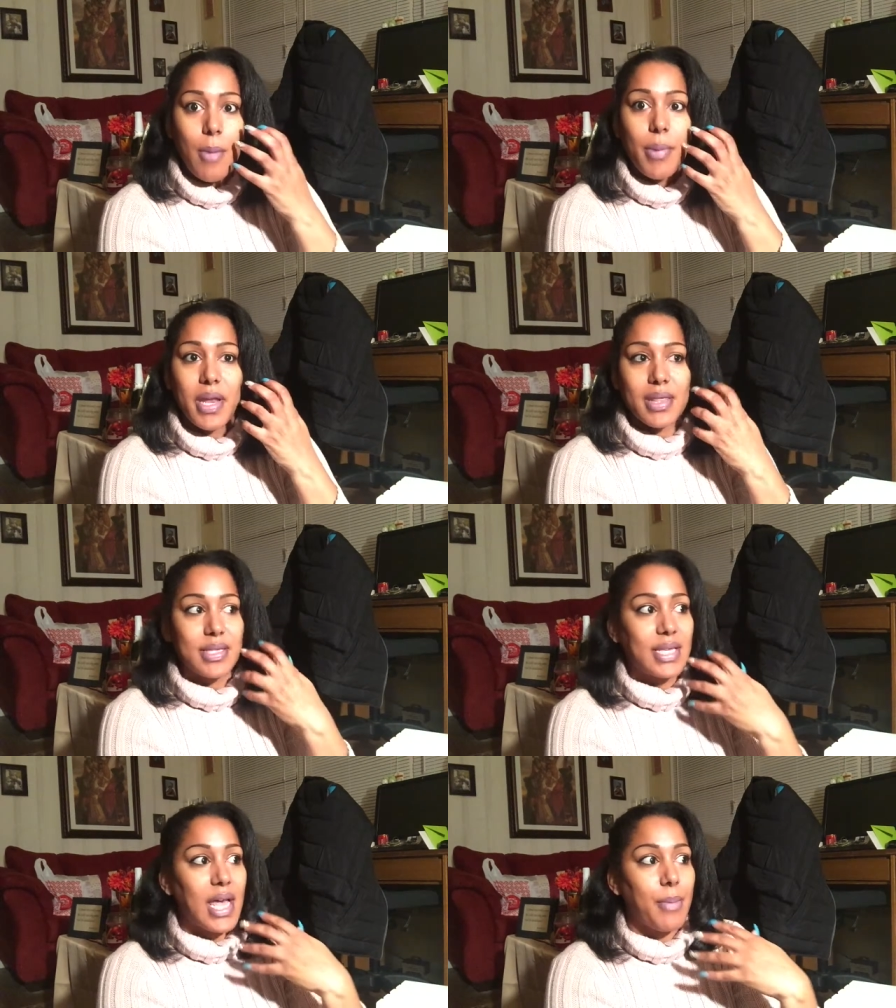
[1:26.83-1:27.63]
But at
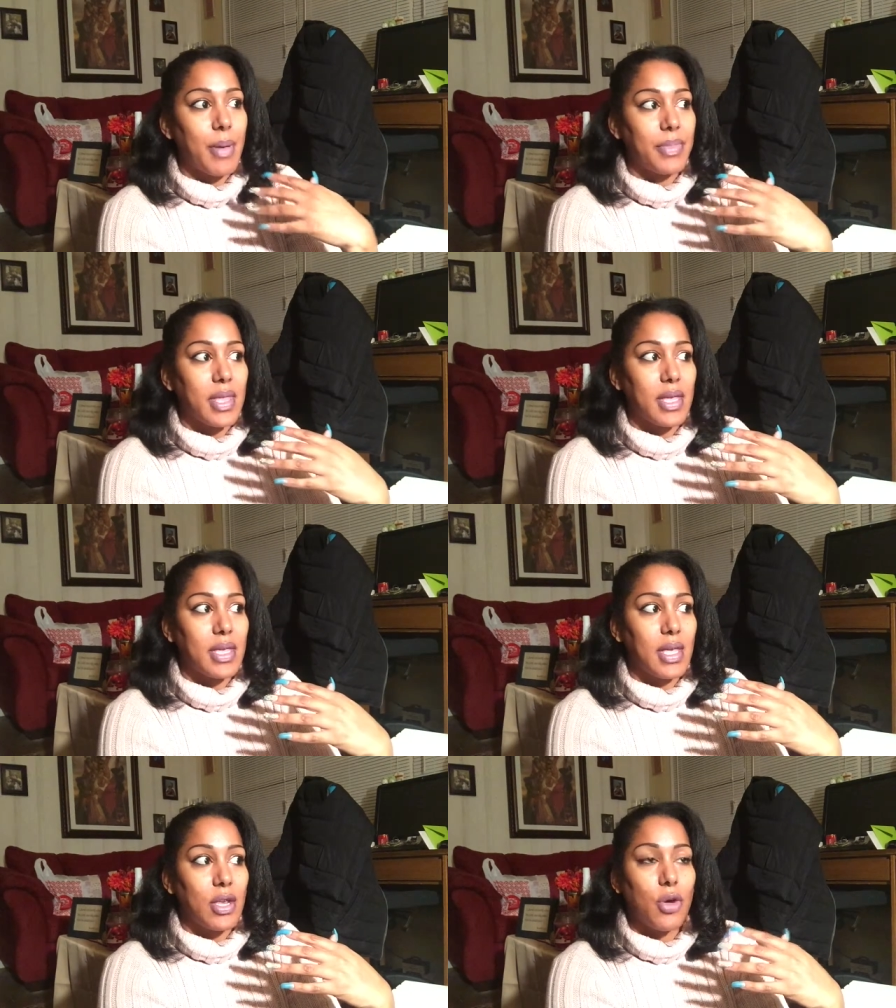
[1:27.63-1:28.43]
the time, I'm
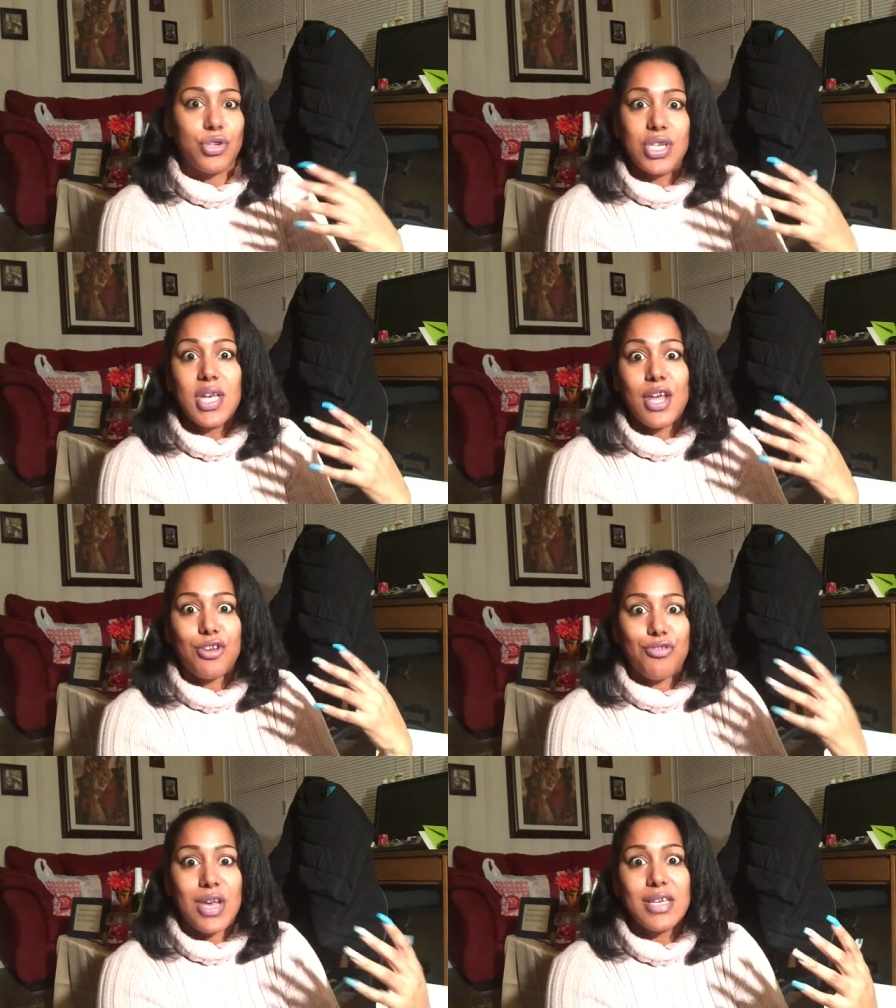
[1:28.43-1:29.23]
thinking, oh, she got a
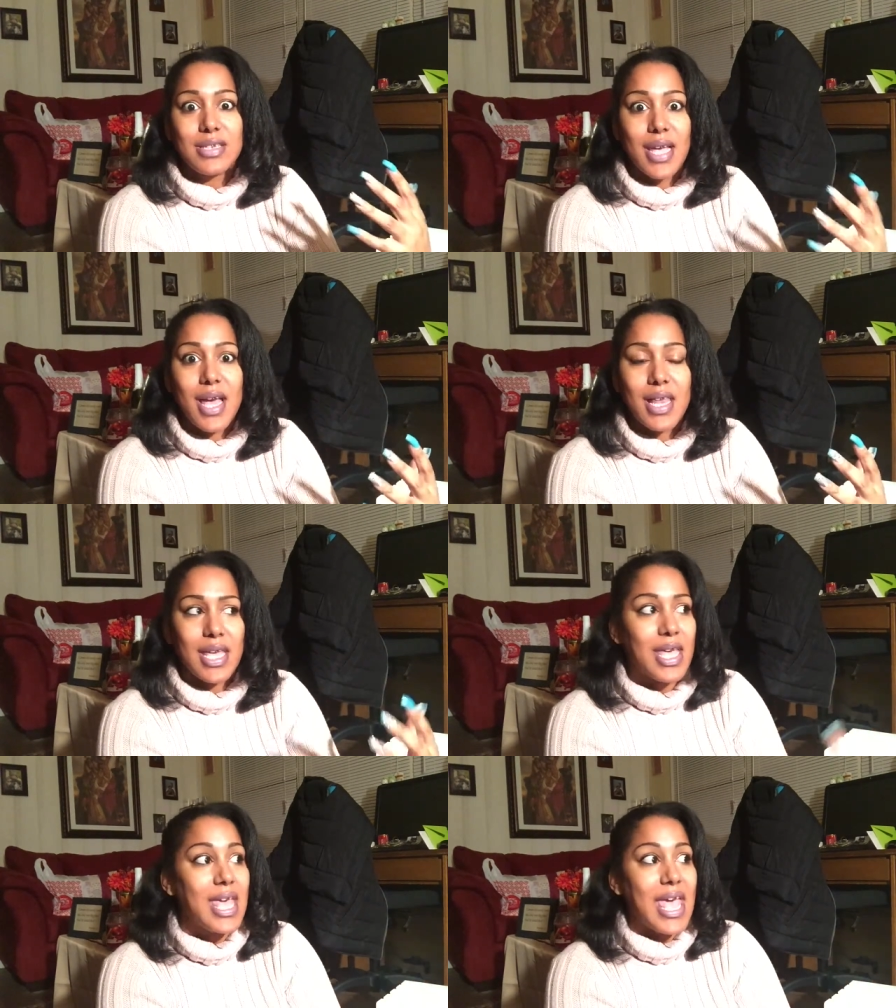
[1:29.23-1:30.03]
great
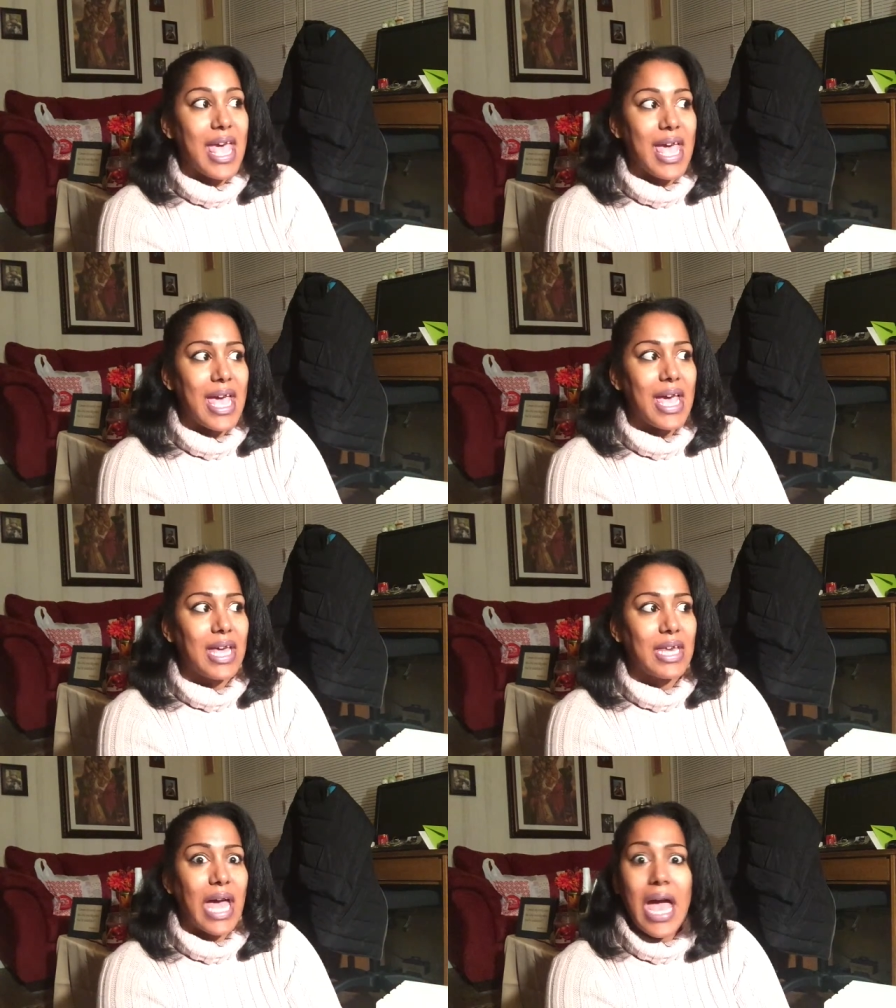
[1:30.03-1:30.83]
talent,
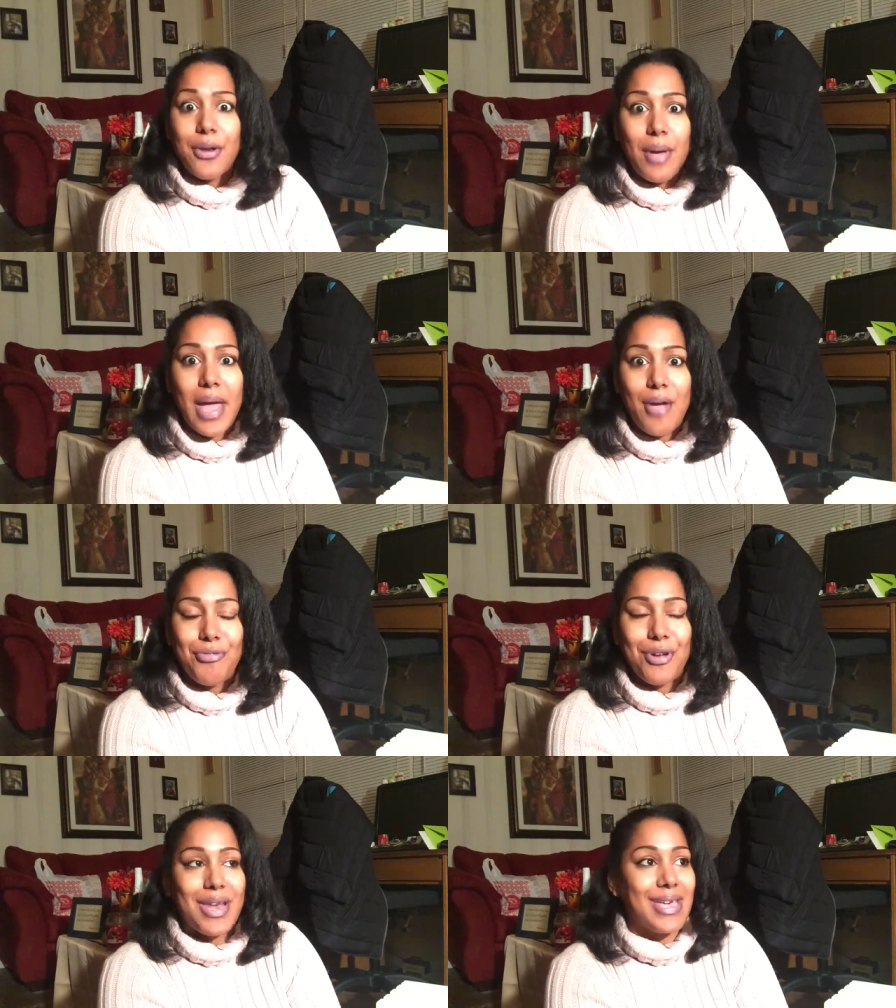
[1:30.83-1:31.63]
and I don't have
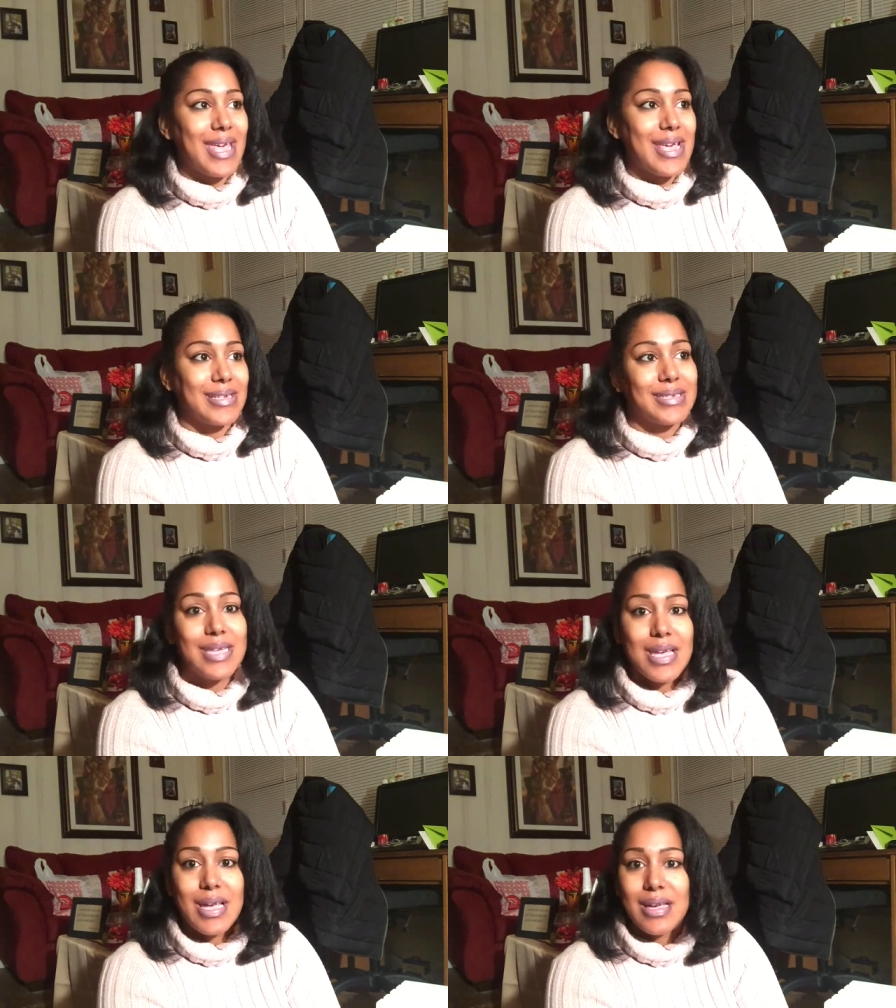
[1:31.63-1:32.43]
one. I can't
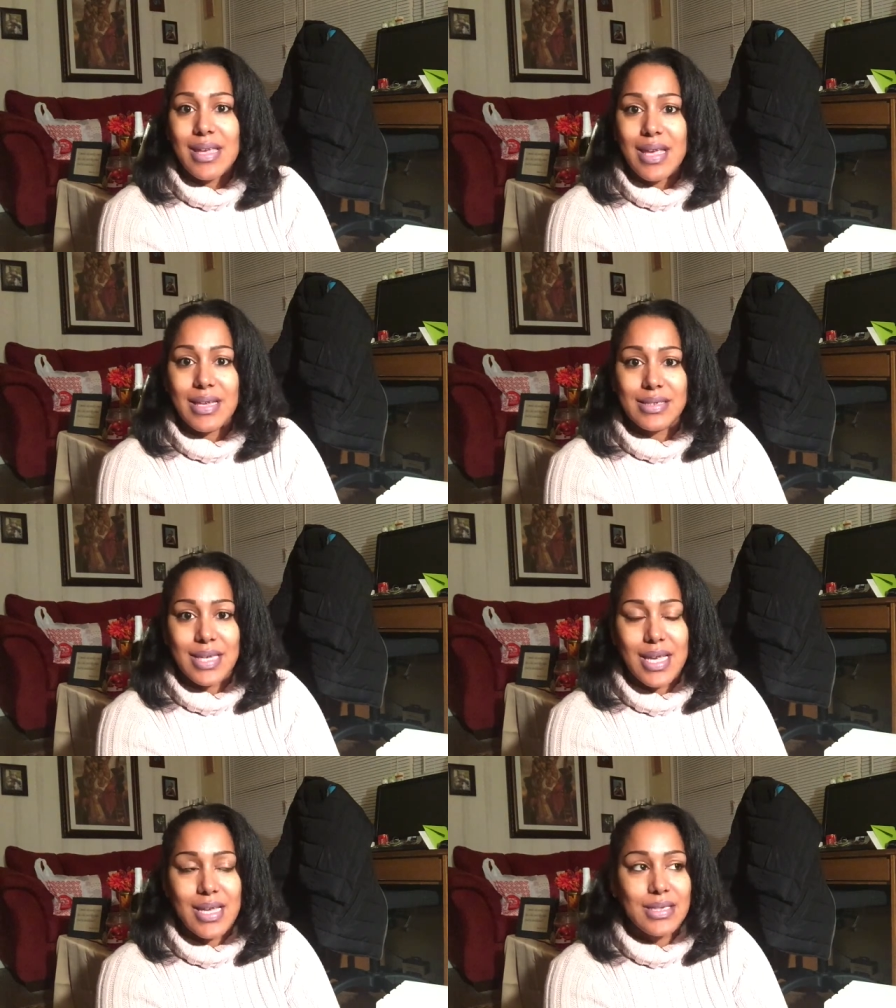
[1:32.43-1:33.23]
sing, I can't
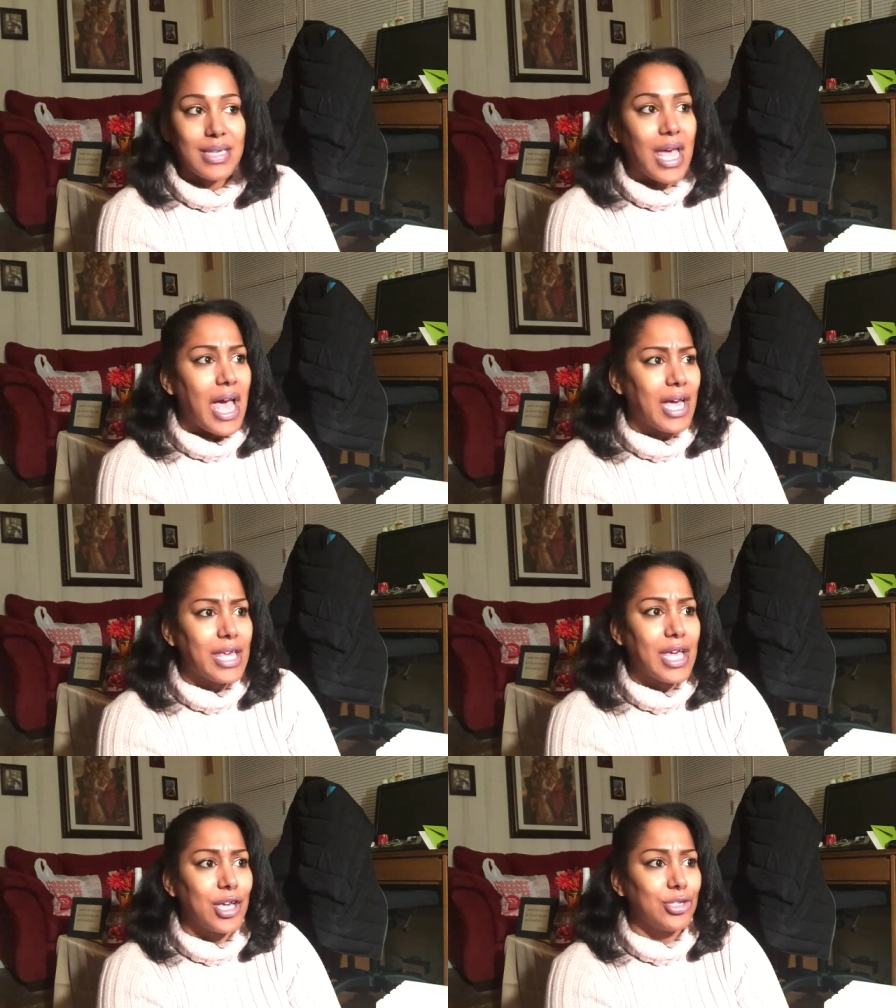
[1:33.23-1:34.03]
dance, I
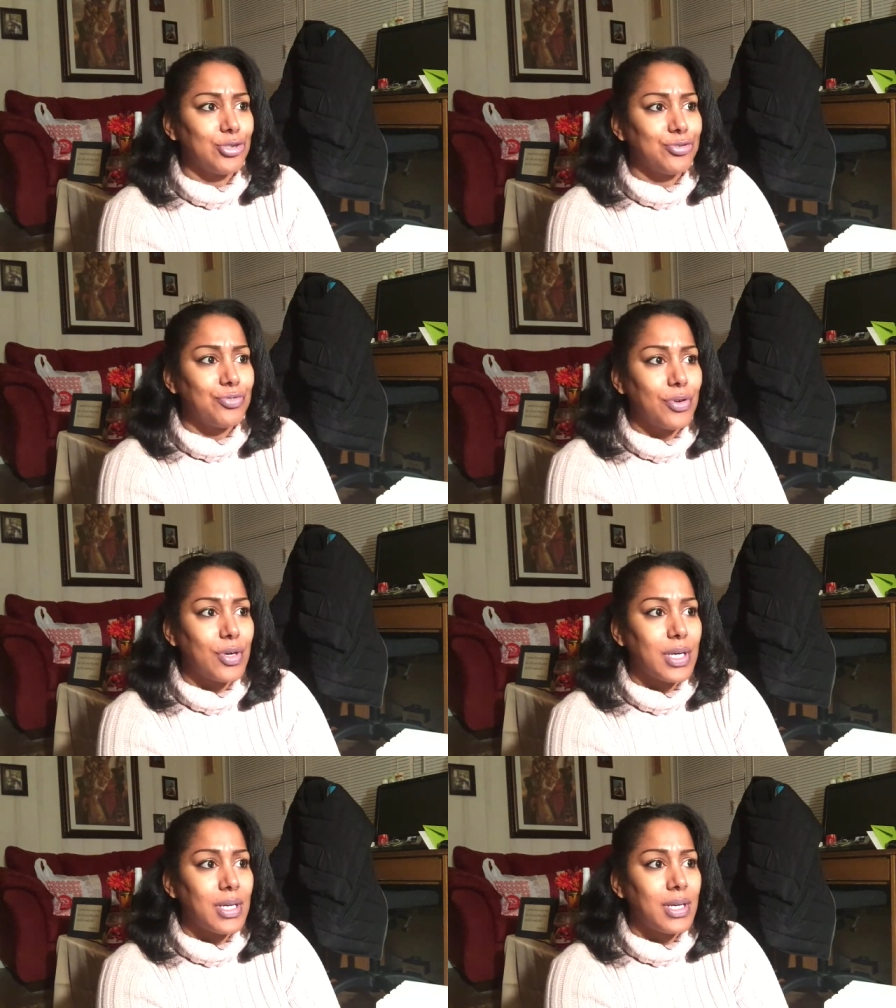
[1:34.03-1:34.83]
can't
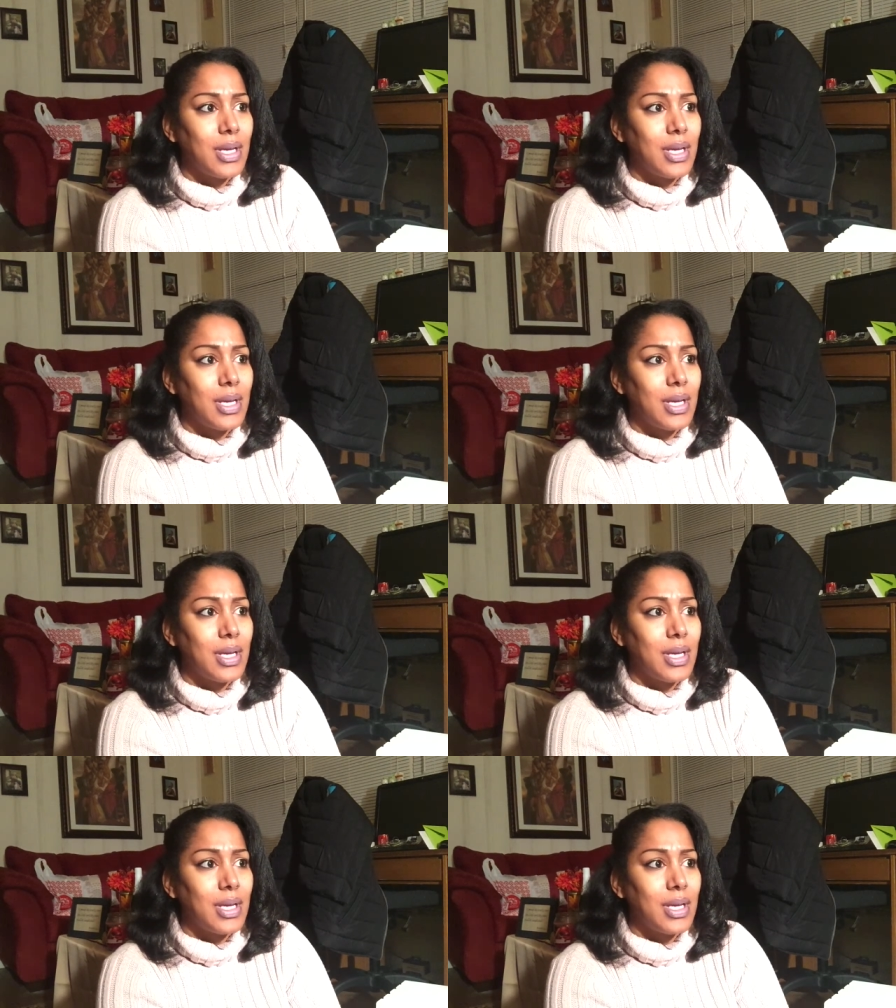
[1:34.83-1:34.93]
draw,